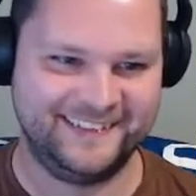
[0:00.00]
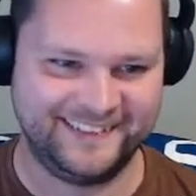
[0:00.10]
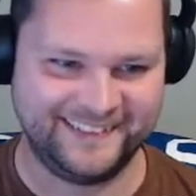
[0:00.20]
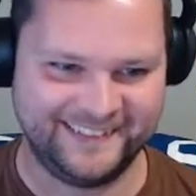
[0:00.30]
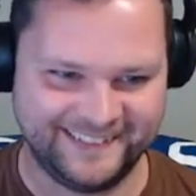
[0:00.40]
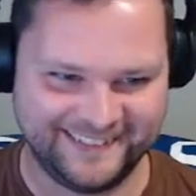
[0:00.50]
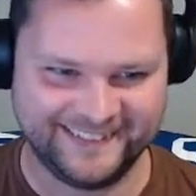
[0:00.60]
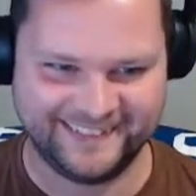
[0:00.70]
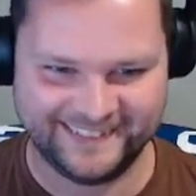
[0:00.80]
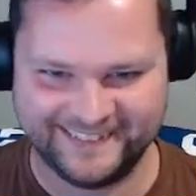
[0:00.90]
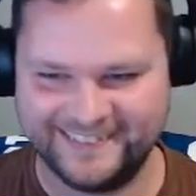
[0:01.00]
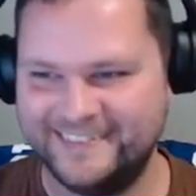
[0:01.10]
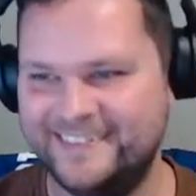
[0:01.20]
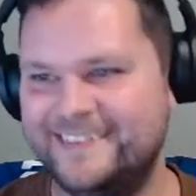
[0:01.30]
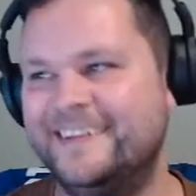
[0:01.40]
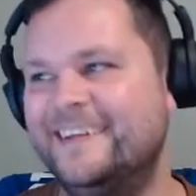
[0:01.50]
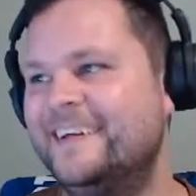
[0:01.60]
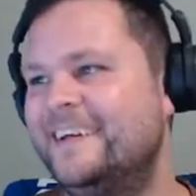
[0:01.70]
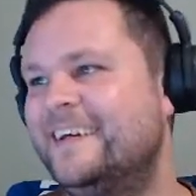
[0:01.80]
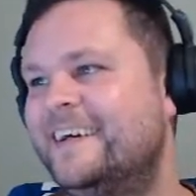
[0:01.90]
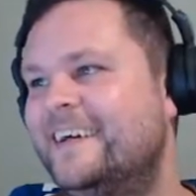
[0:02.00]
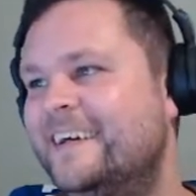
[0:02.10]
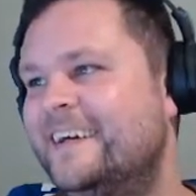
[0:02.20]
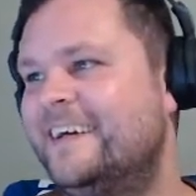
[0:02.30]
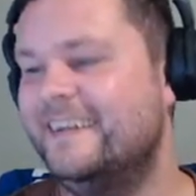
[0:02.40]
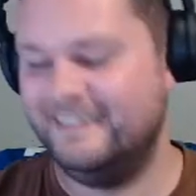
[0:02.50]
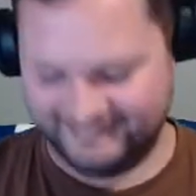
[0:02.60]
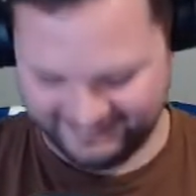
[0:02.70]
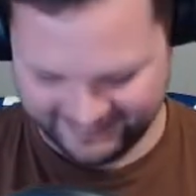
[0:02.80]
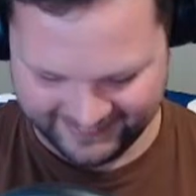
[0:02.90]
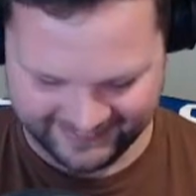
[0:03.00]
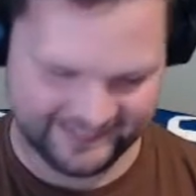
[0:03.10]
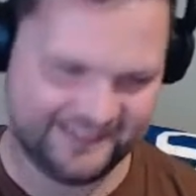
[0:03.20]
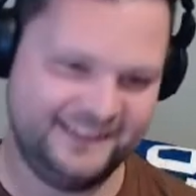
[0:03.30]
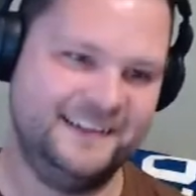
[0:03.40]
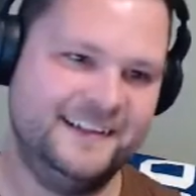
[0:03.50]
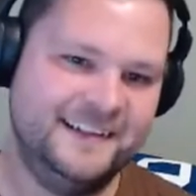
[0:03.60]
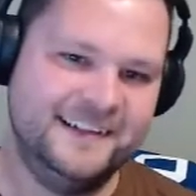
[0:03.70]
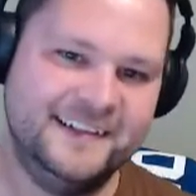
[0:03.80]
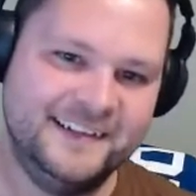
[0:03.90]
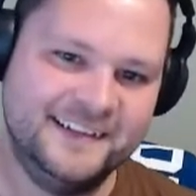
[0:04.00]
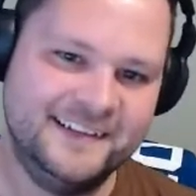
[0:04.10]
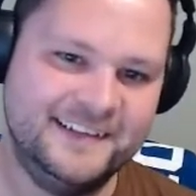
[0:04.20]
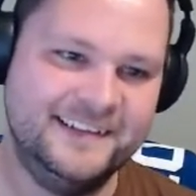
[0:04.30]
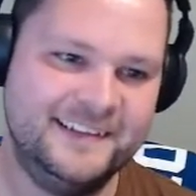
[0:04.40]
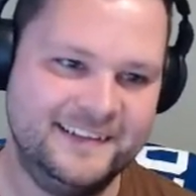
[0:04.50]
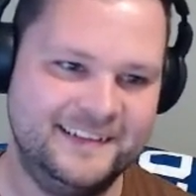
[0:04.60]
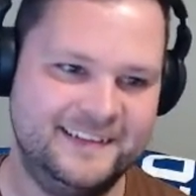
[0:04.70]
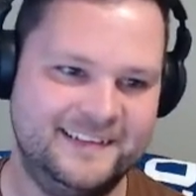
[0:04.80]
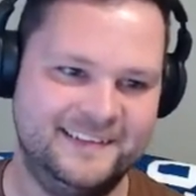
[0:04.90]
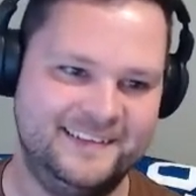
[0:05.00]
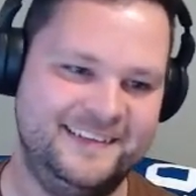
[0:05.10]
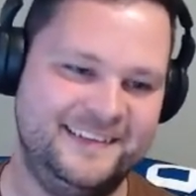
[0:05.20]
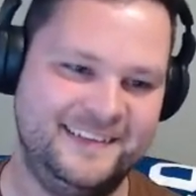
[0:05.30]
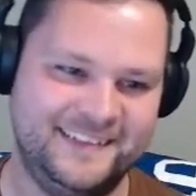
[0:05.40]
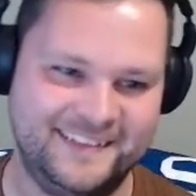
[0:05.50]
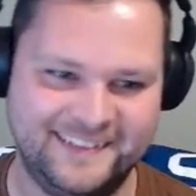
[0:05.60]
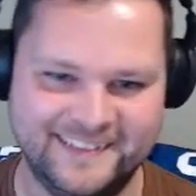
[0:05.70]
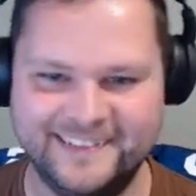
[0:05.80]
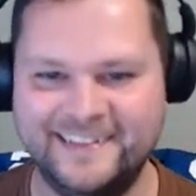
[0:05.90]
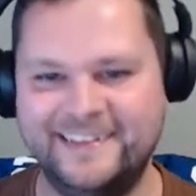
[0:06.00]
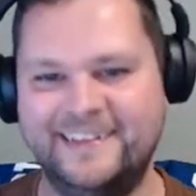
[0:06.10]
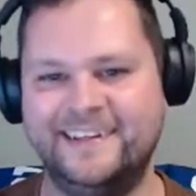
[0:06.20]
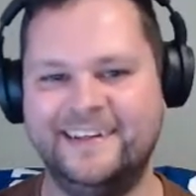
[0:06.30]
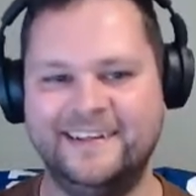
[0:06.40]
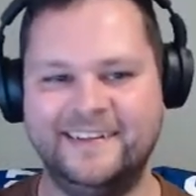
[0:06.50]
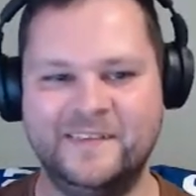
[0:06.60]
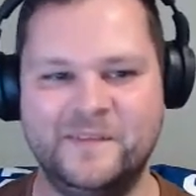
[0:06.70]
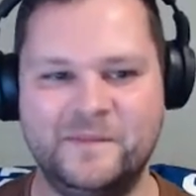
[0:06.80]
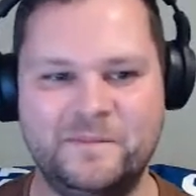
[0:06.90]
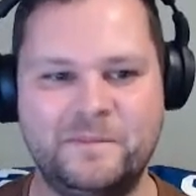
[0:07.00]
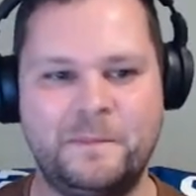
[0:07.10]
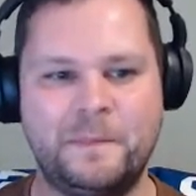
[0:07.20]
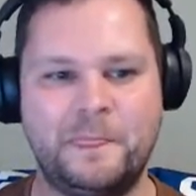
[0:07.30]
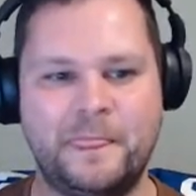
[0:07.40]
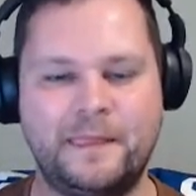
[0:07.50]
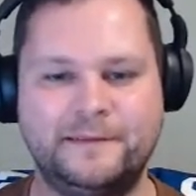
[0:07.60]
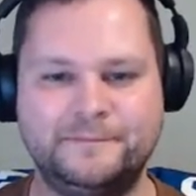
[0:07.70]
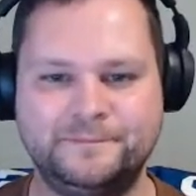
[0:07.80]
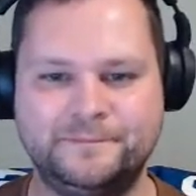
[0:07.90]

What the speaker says: The person shown says nothing.